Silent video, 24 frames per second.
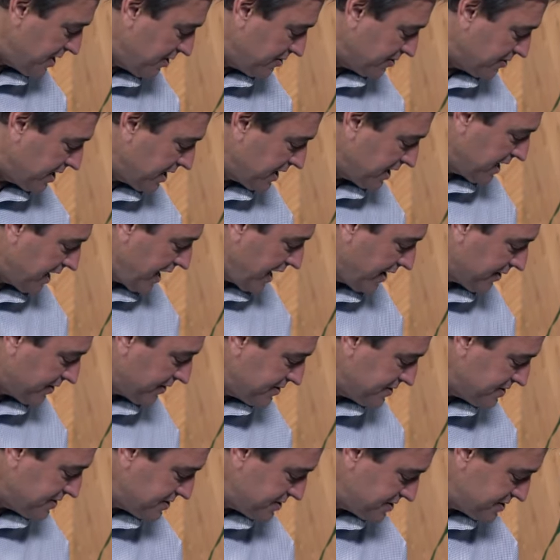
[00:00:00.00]
don't
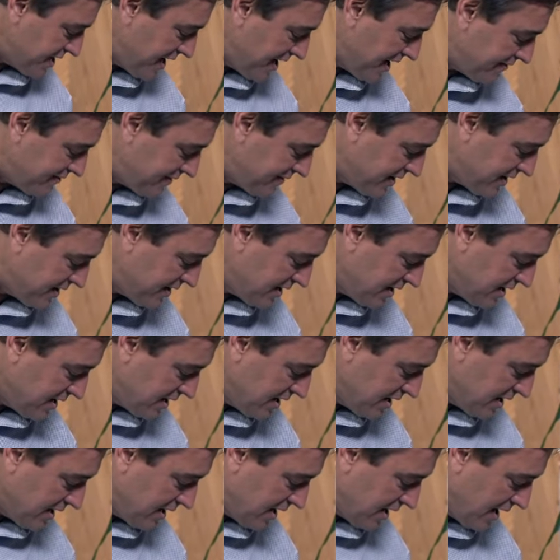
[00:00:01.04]
encounter this stuff.
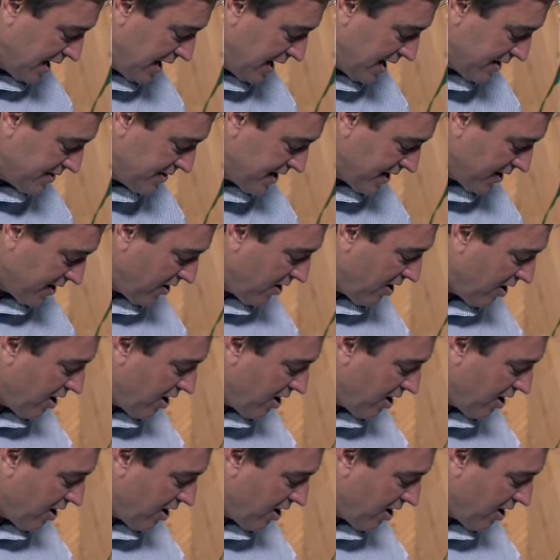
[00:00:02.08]
Uh, there